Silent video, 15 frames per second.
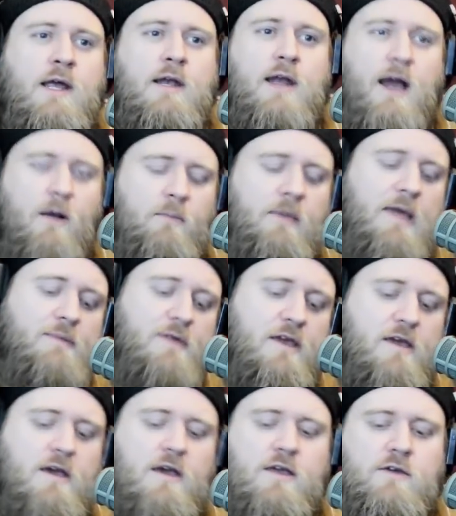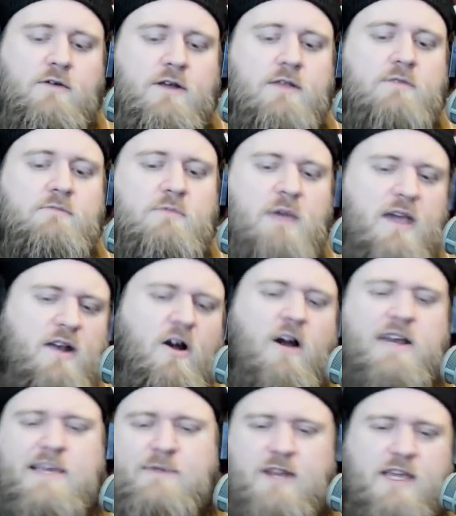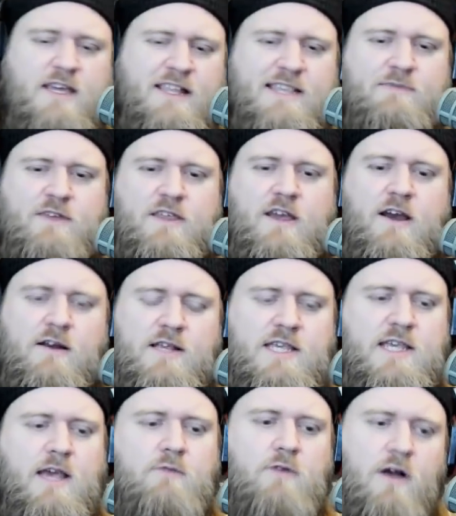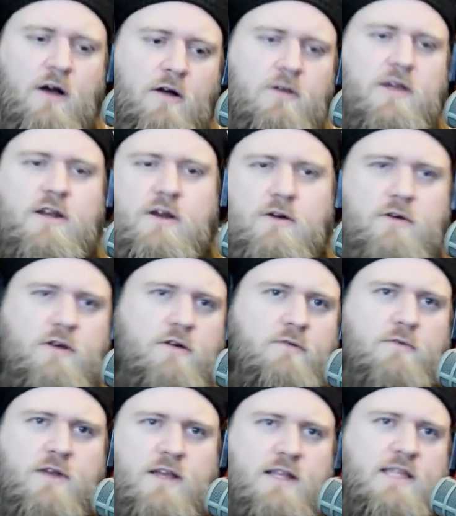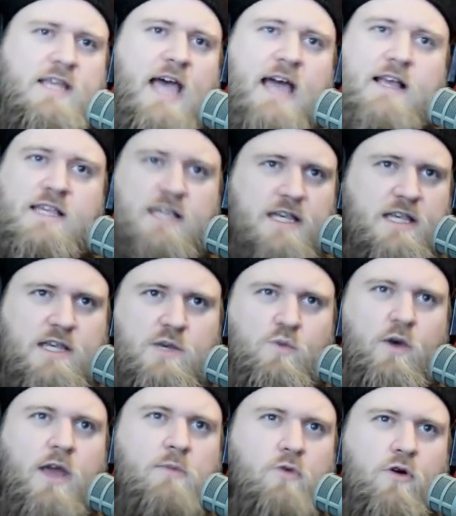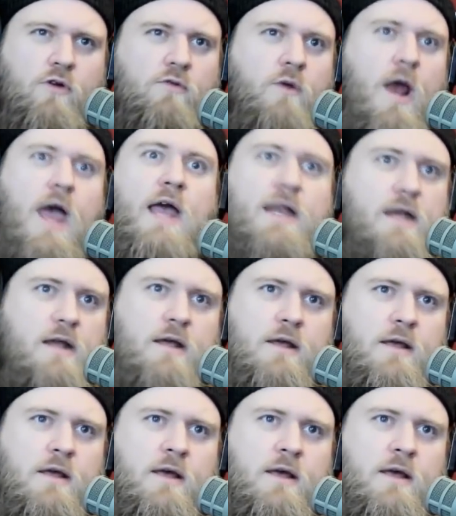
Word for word: Now, maybe uh, you could make an argument against me there and say, well, you know, you're in Texas is way more red